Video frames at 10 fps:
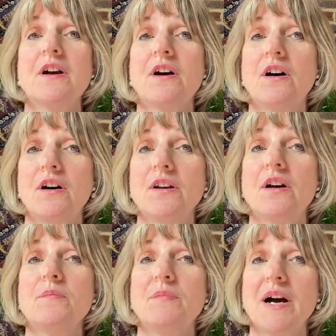on
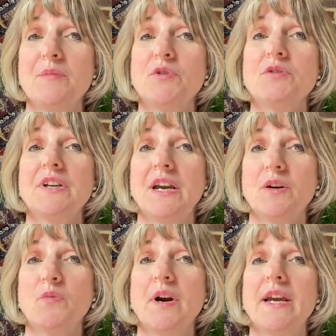
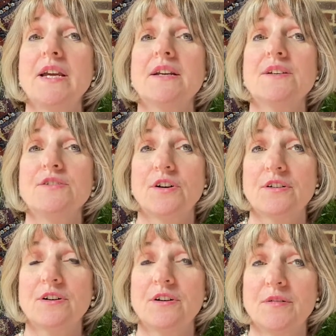
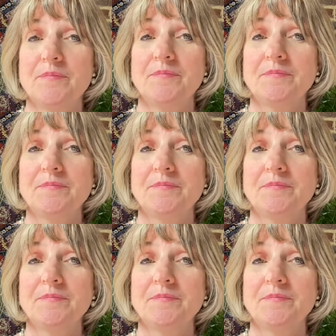BibleGateway.com.